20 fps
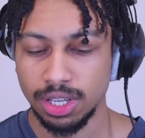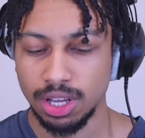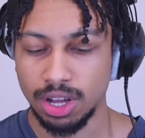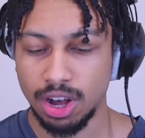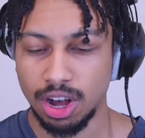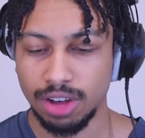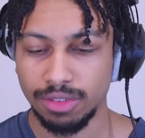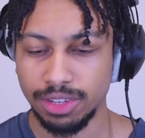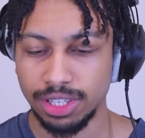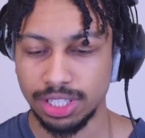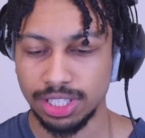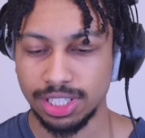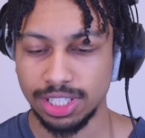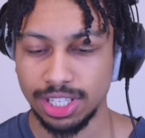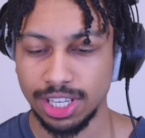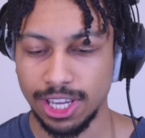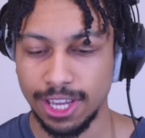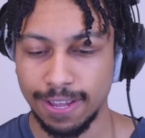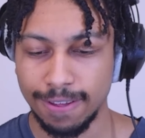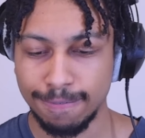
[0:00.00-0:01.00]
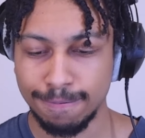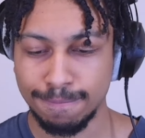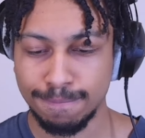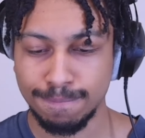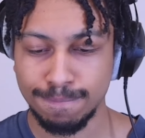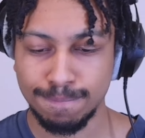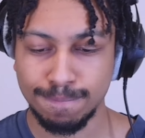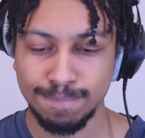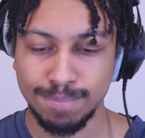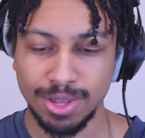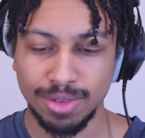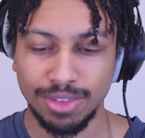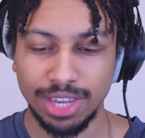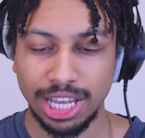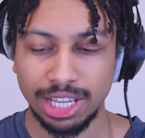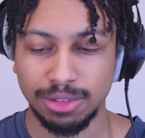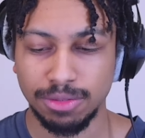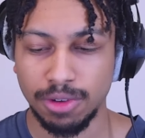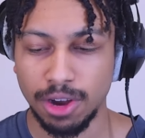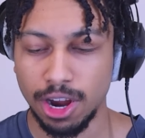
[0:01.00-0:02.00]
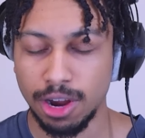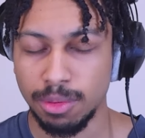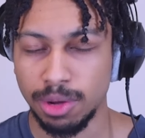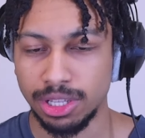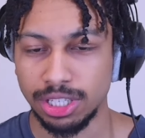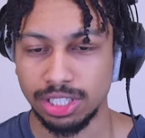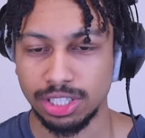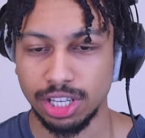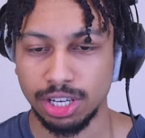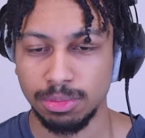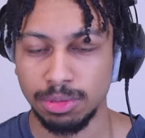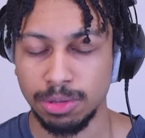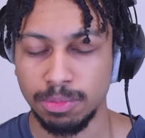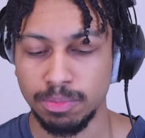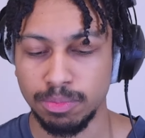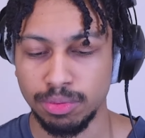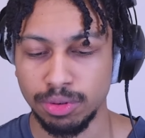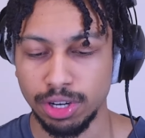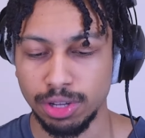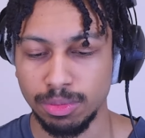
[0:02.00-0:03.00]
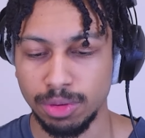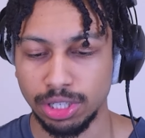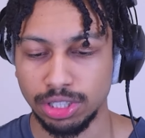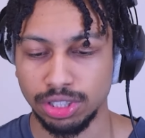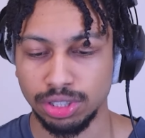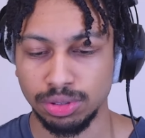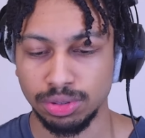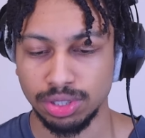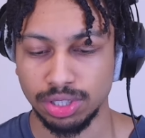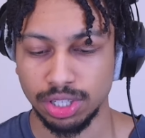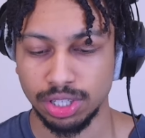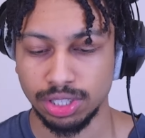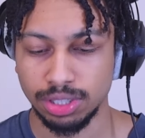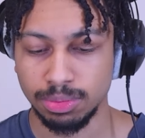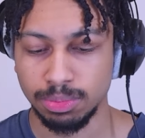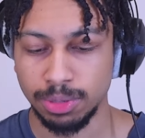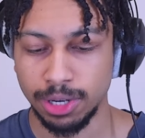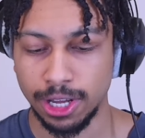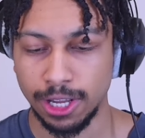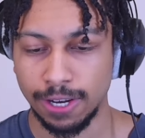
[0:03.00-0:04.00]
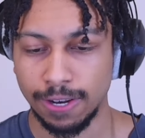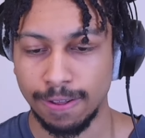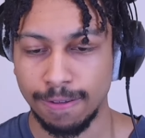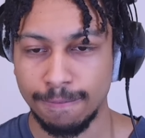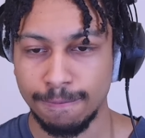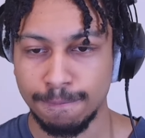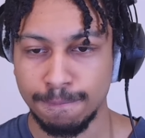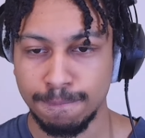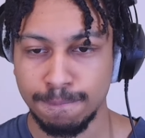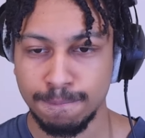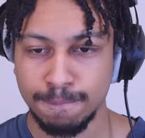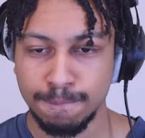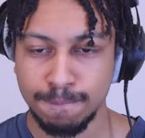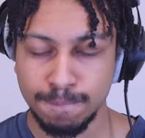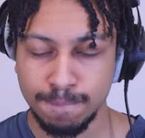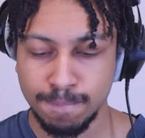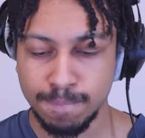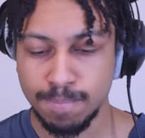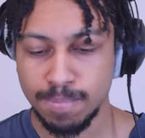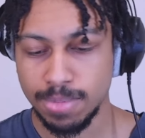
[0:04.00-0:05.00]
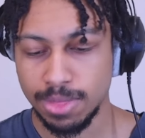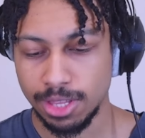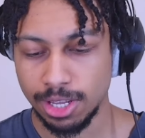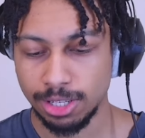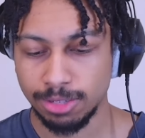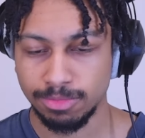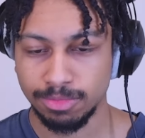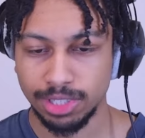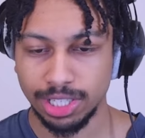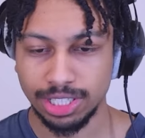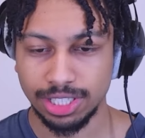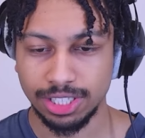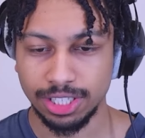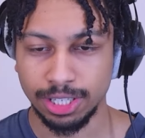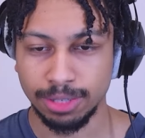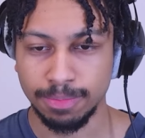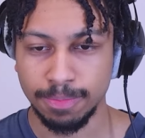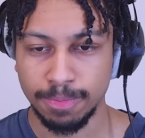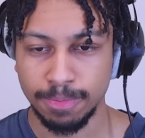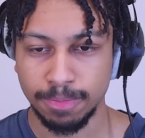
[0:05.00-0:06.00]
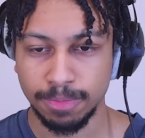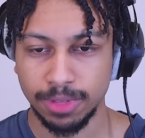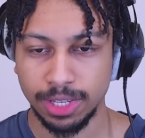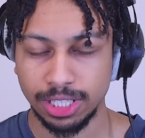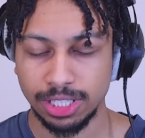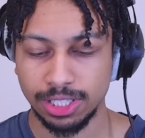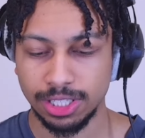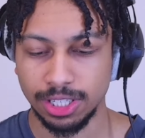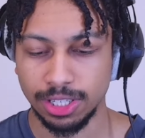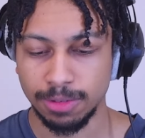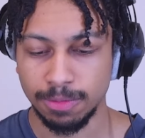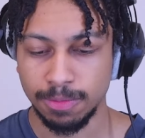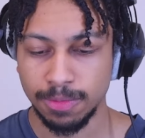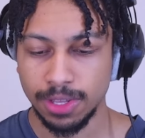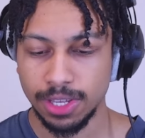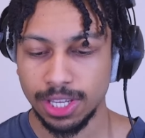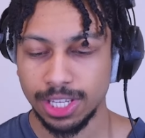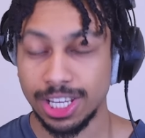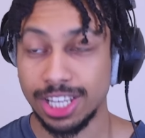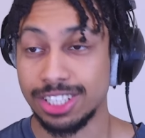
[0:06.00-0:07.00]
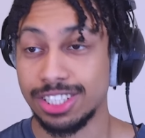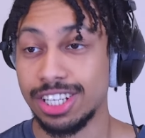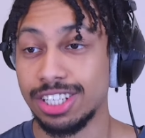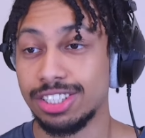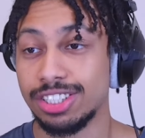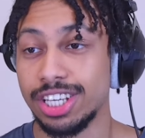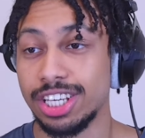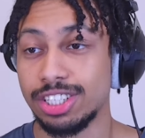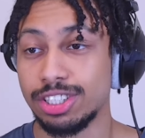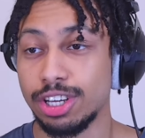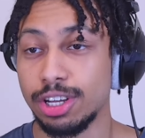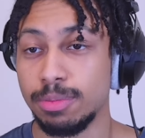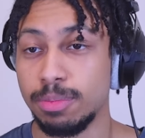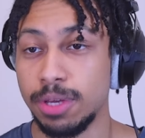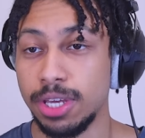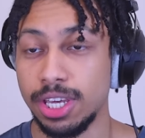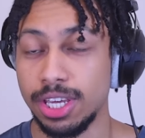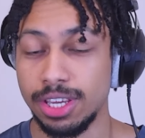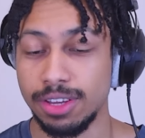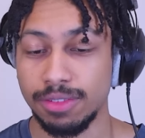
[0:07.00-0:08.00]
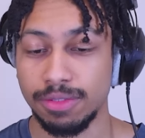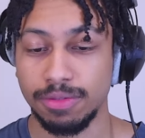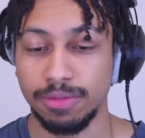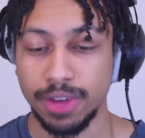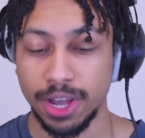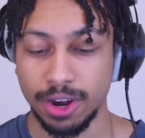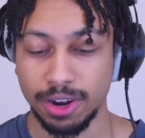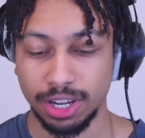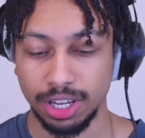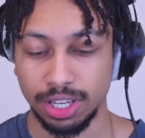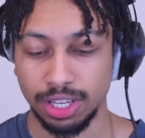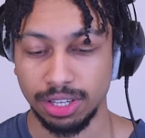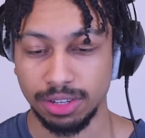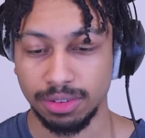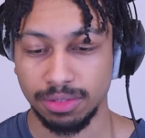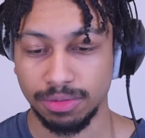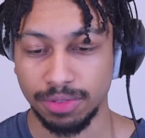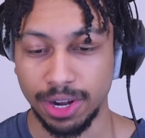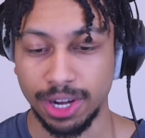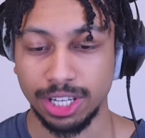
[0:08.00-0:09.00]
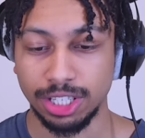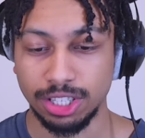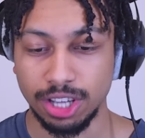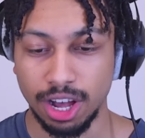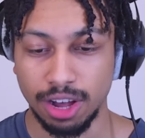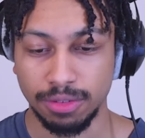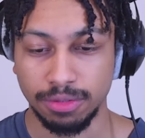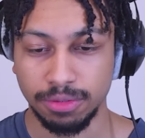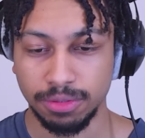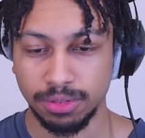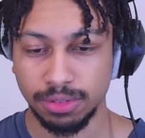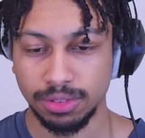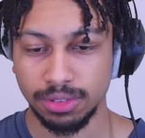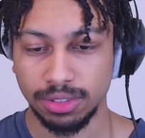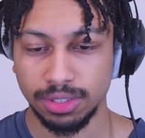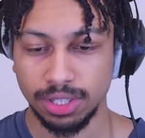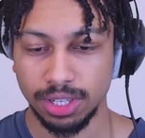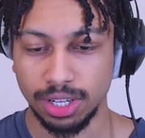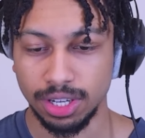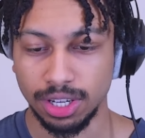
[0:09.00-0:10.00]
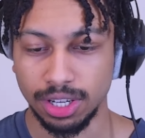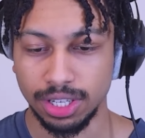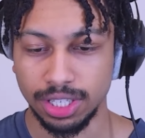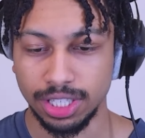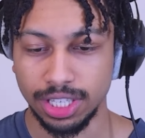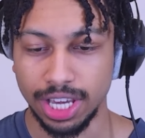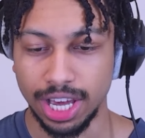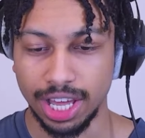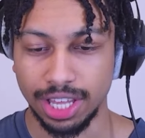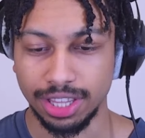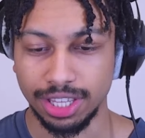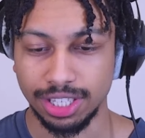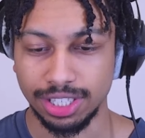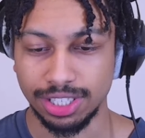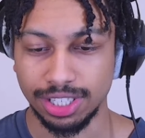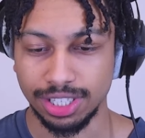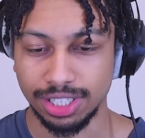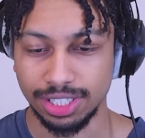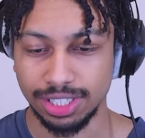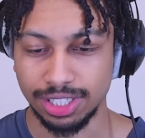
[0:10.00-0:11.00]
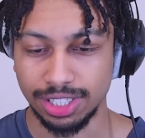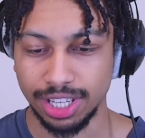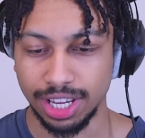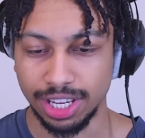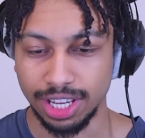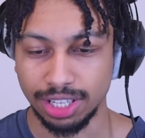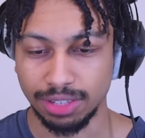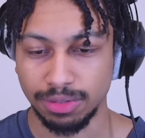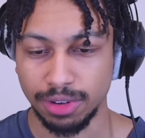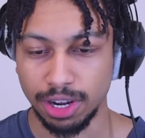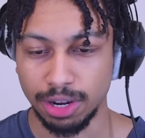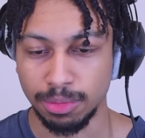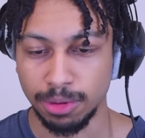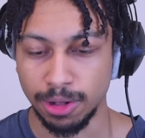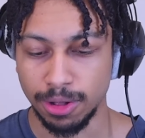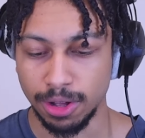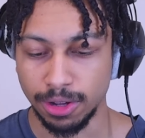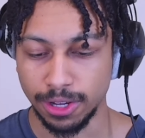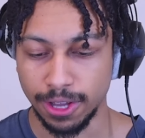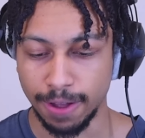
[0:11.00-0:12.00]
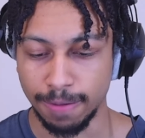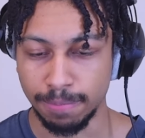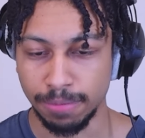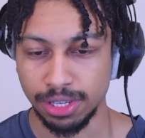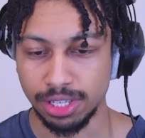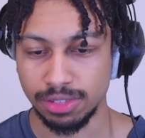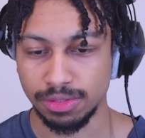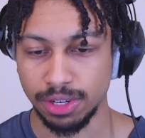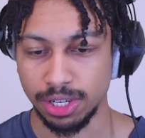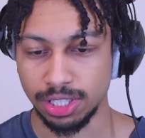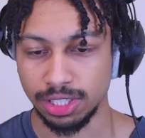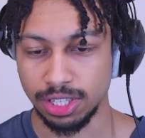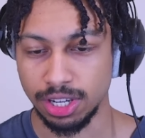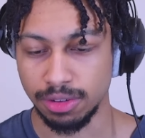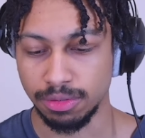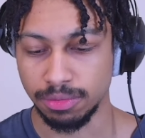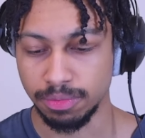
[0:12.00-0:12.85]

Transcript: Obviously, if he has fireball, this is gonna be pretty much useless, but let's see. Let's see. Because this could be very tough. Yeah, he has fireball. Okay, this is very tough.